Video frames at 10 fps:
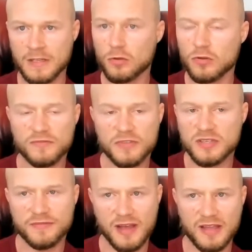Good for
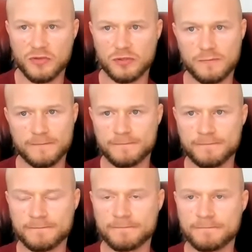survival
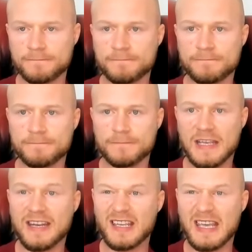
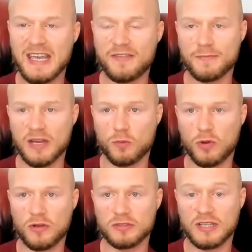in a caveman
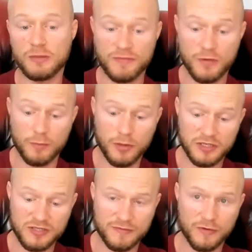world, like we've got
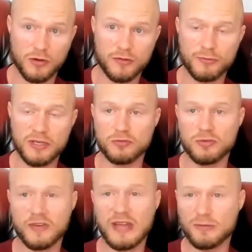bodies for
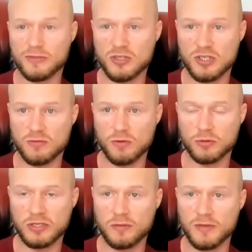300,000 year
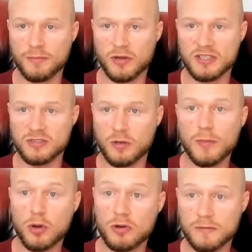old human bodies or
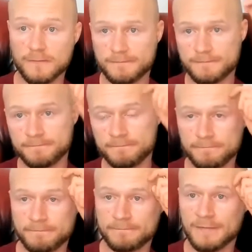more.
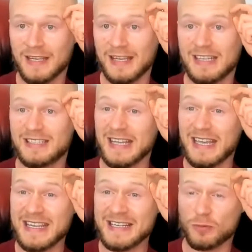In
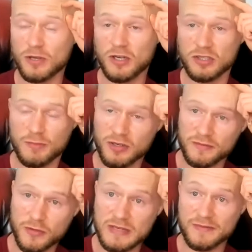today's world, the modern
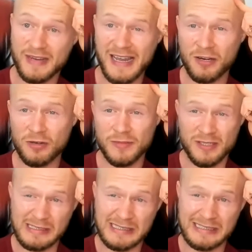food
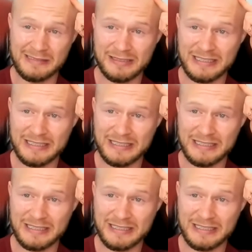environment,